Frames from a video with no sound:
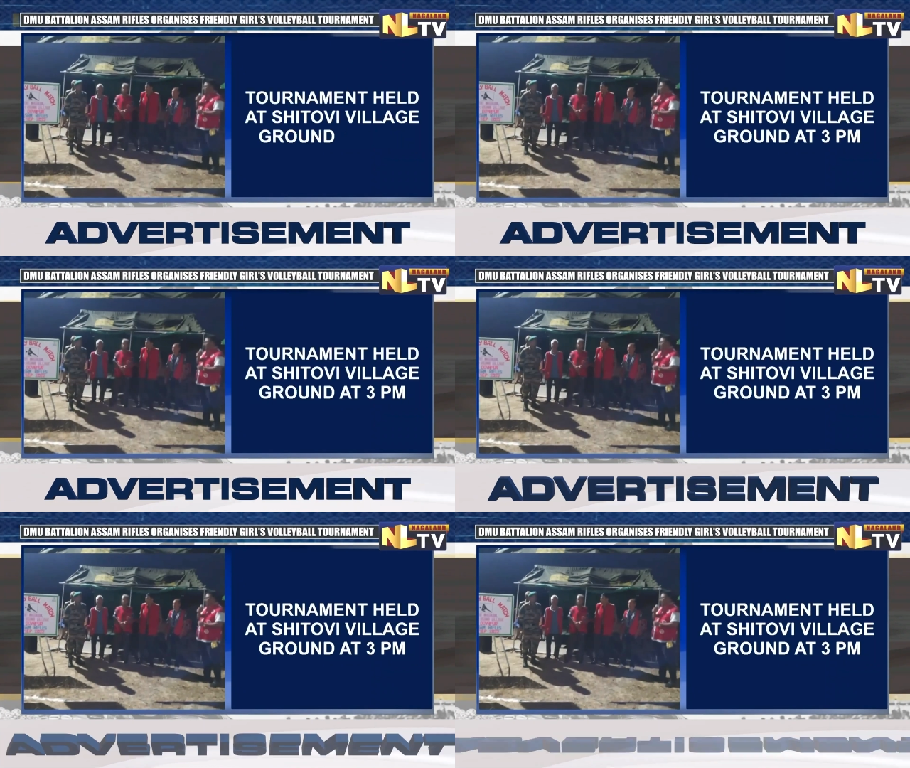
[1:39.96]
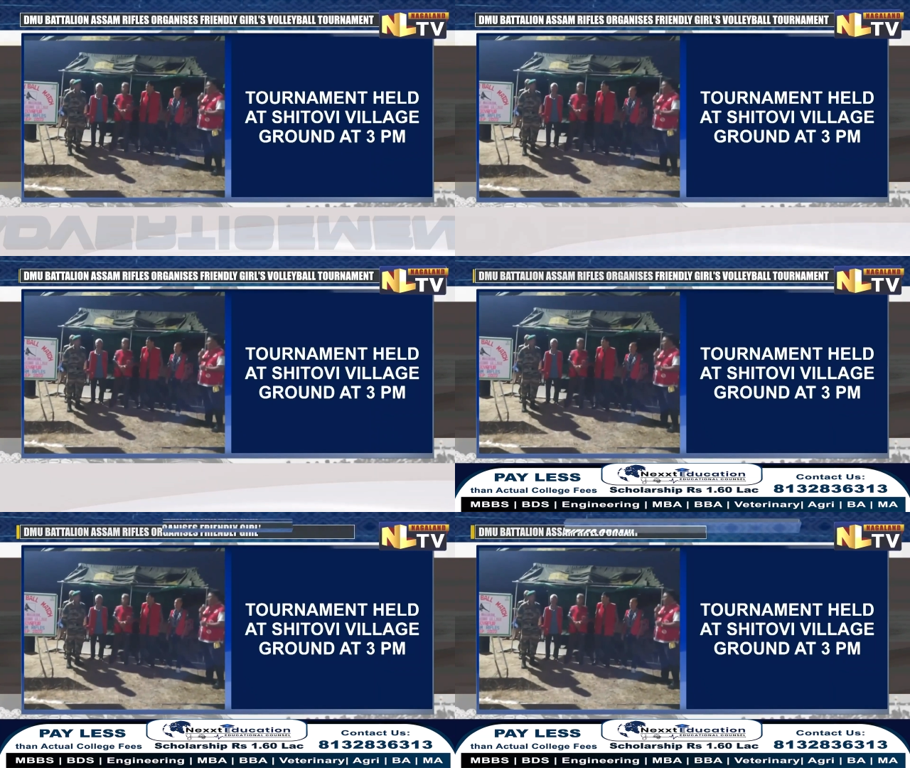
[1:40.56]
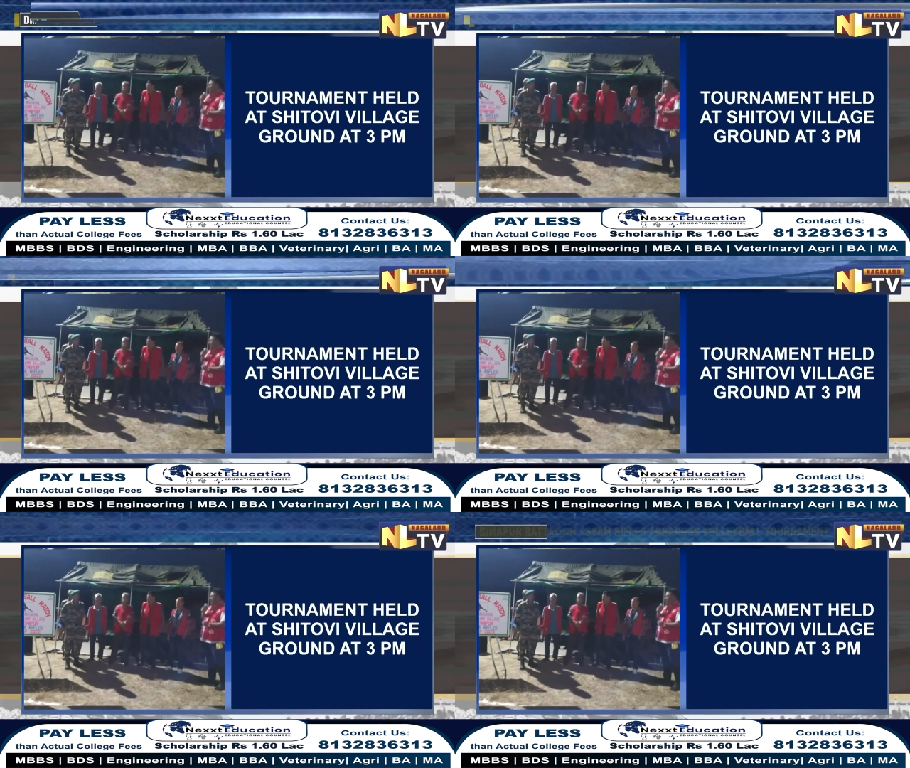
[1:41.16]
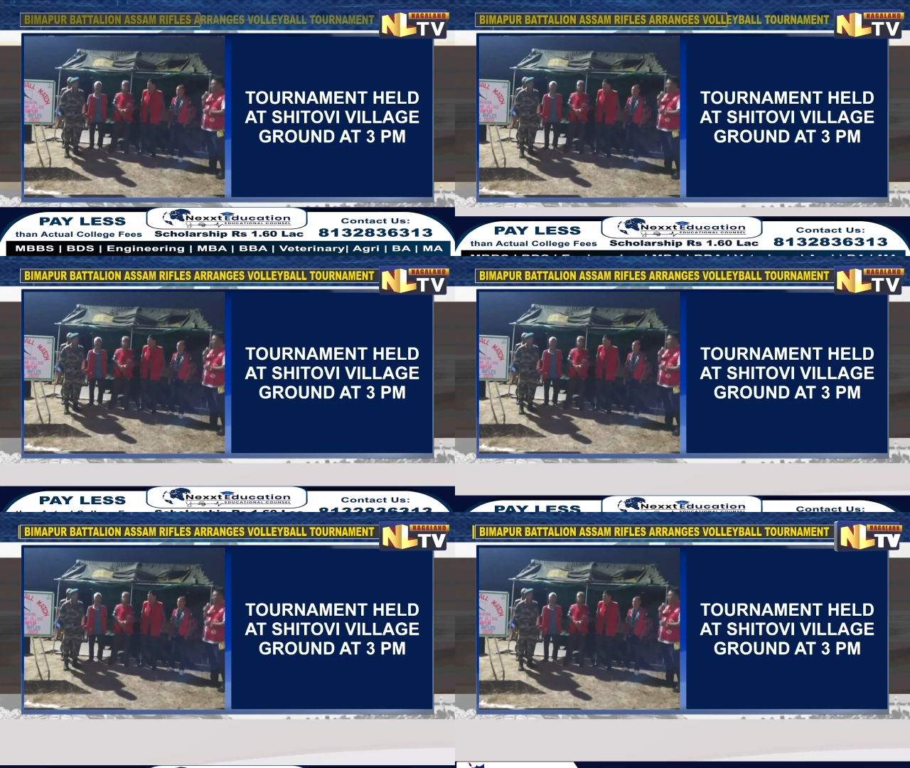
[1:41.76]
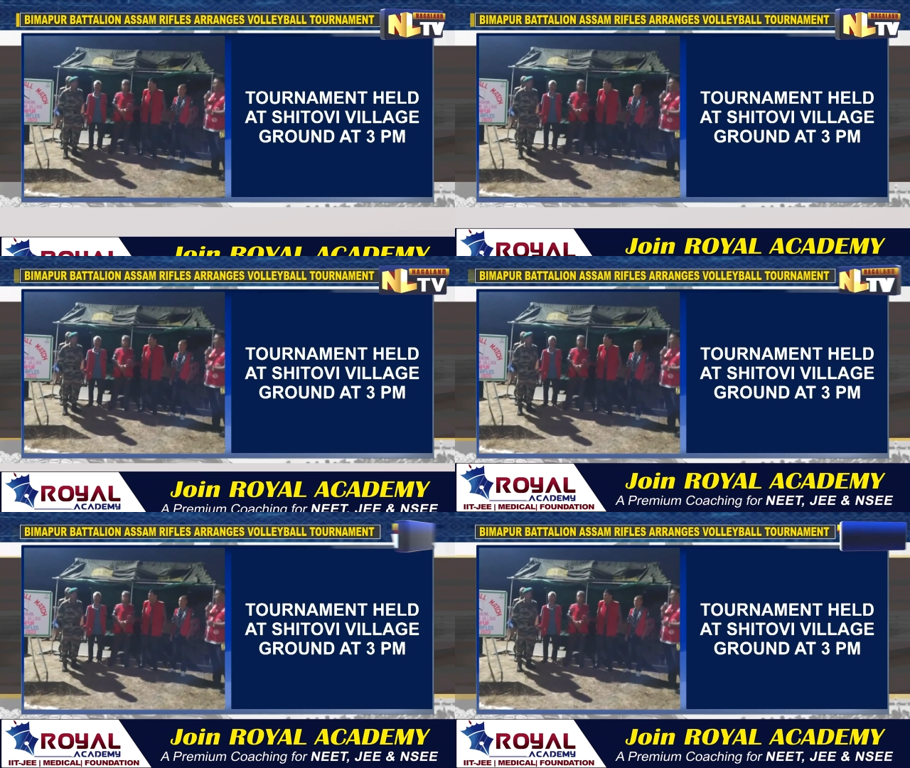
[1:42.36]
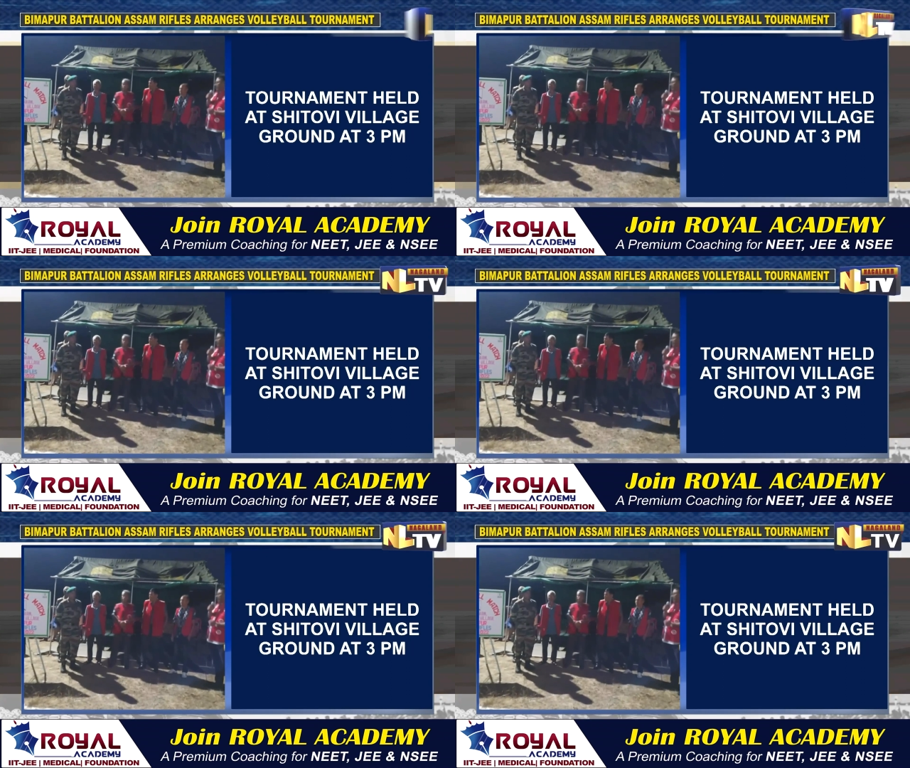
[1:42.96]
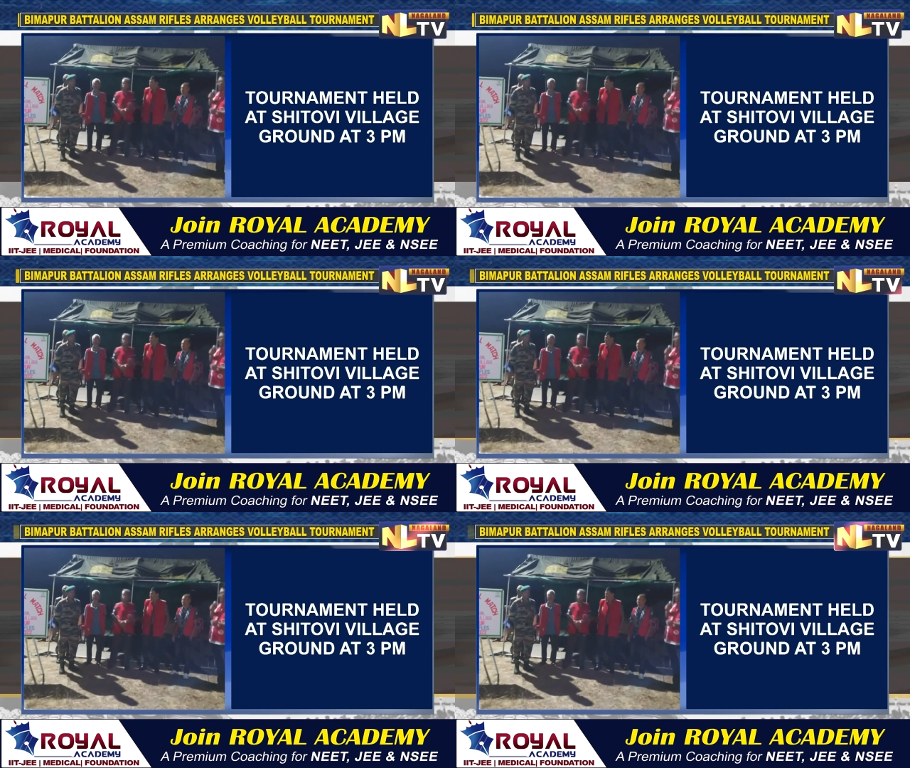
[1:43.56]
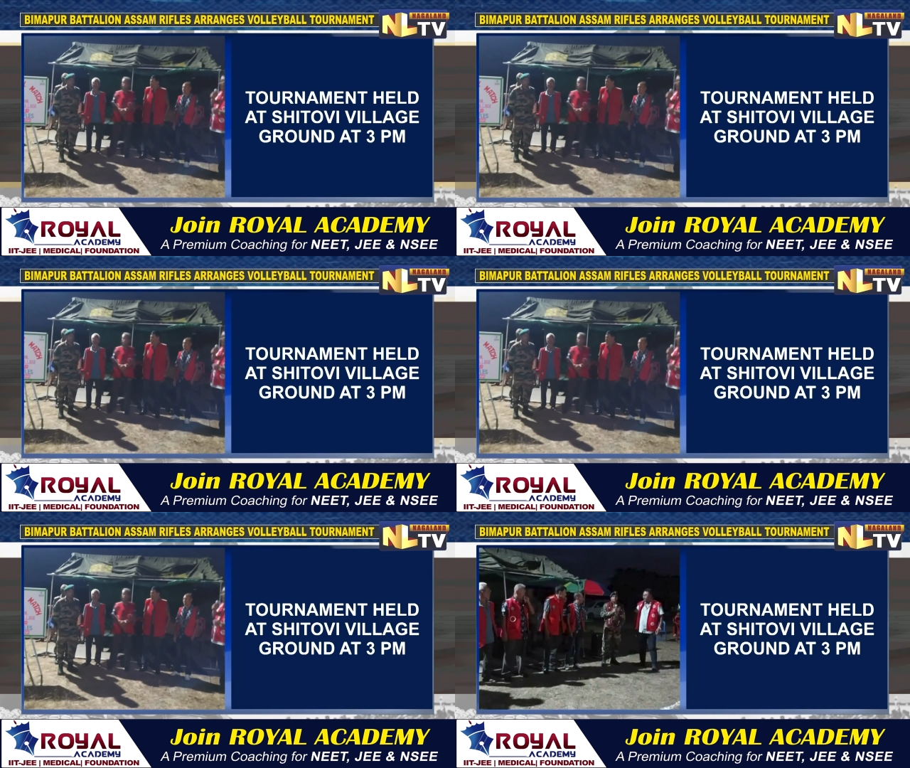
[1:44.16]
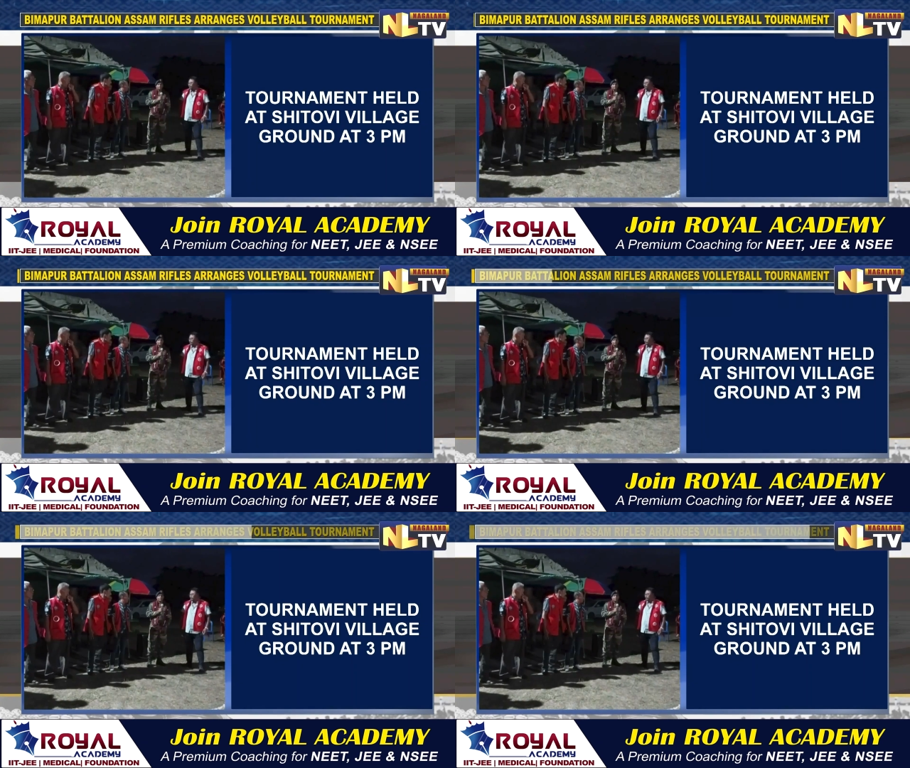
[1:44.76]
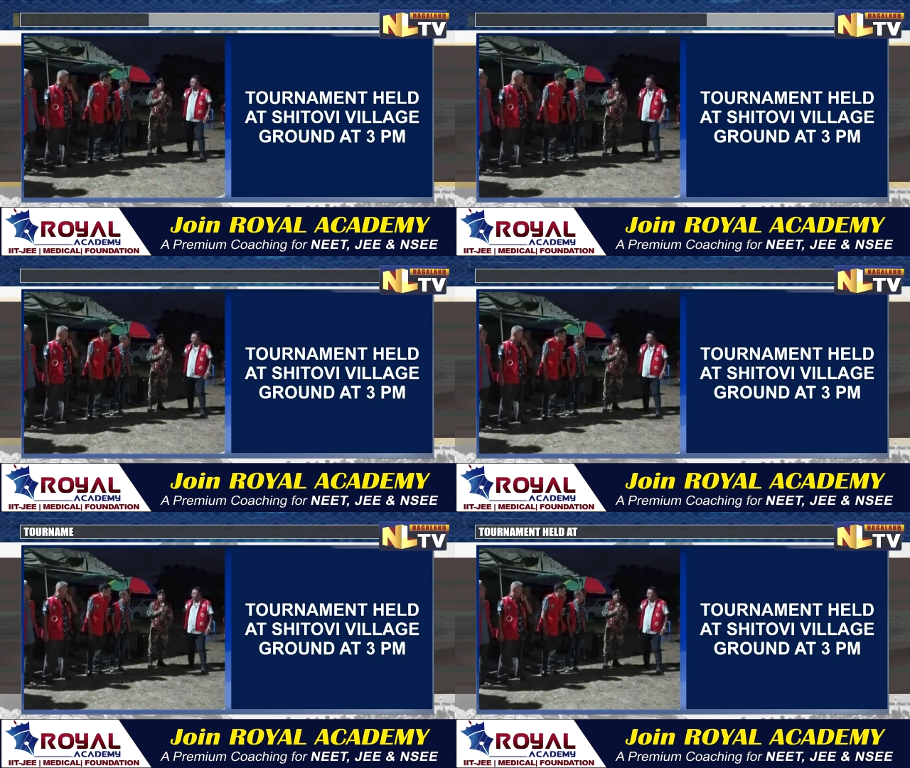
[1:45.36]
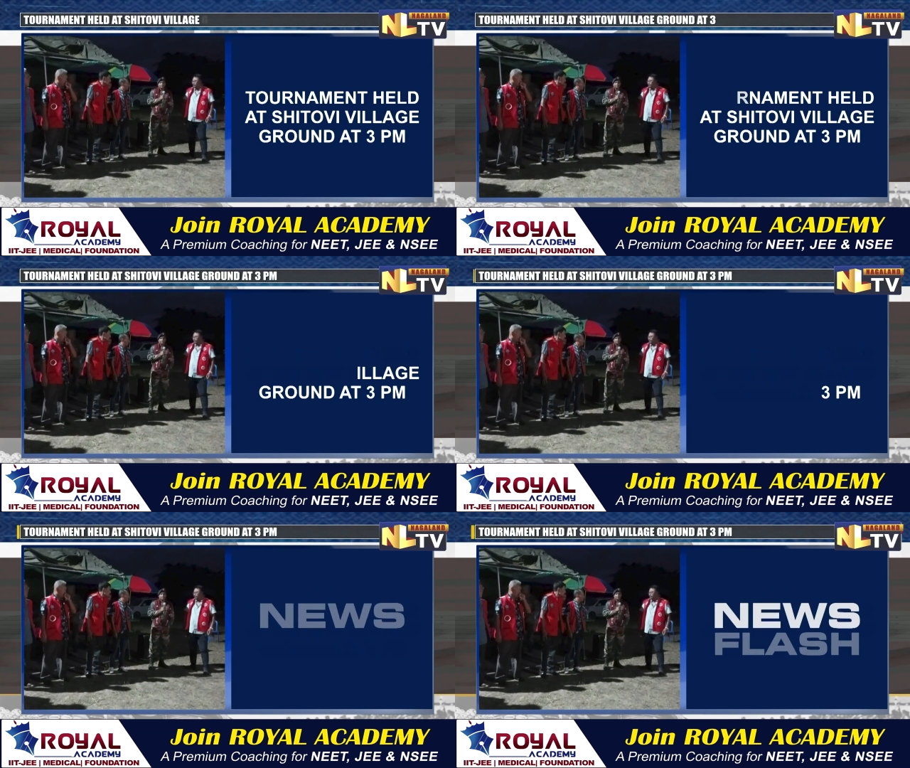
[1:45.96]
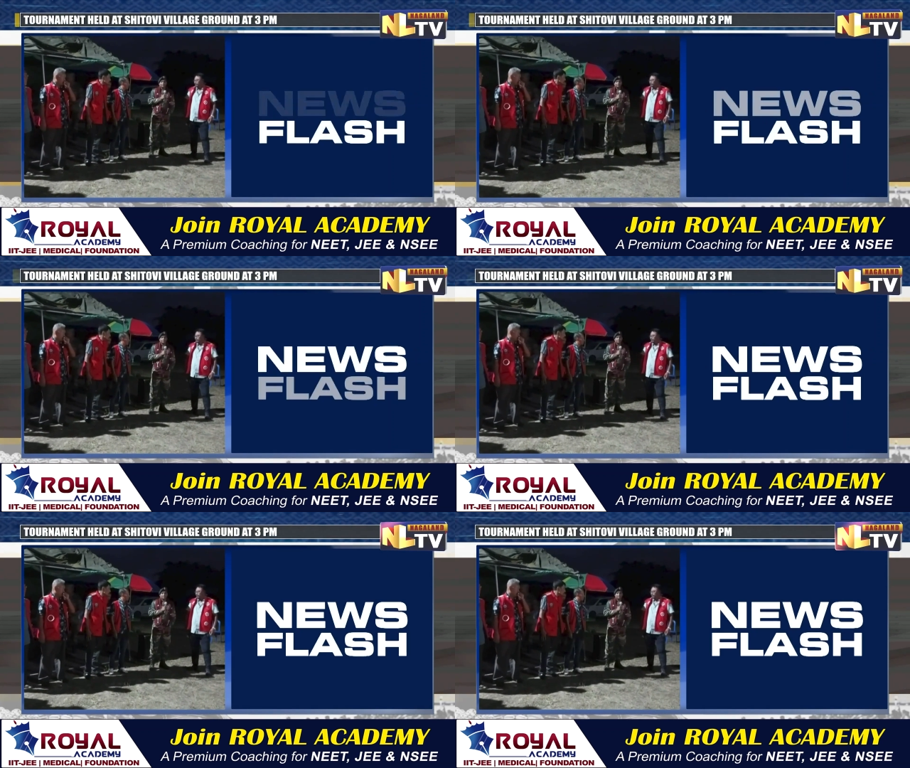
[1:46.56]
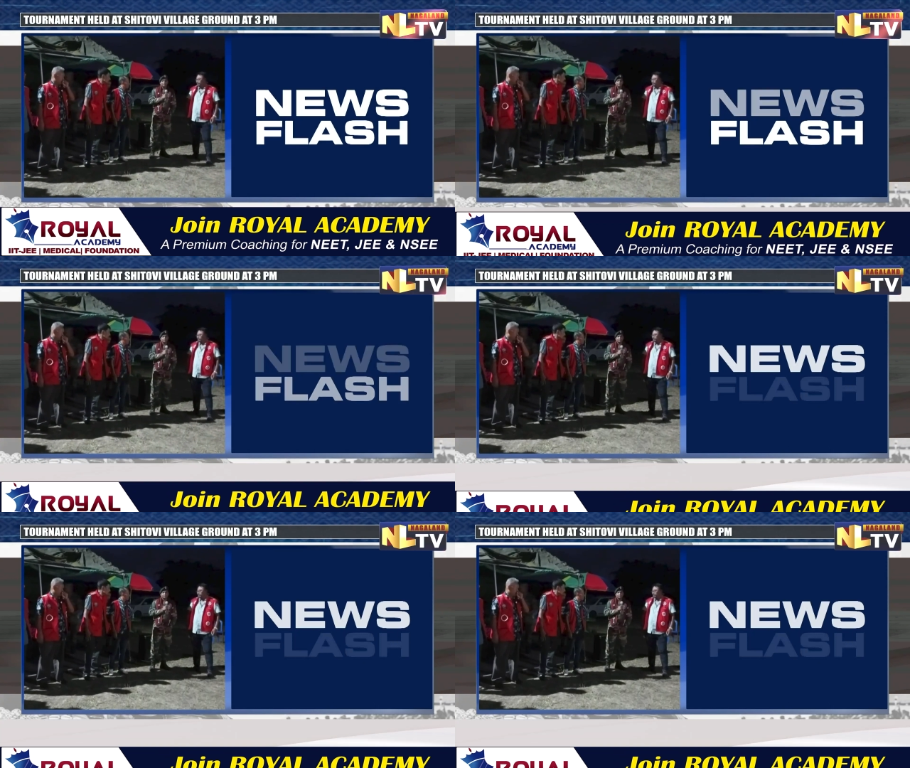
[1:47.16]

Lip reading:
[unreadable: no face in view]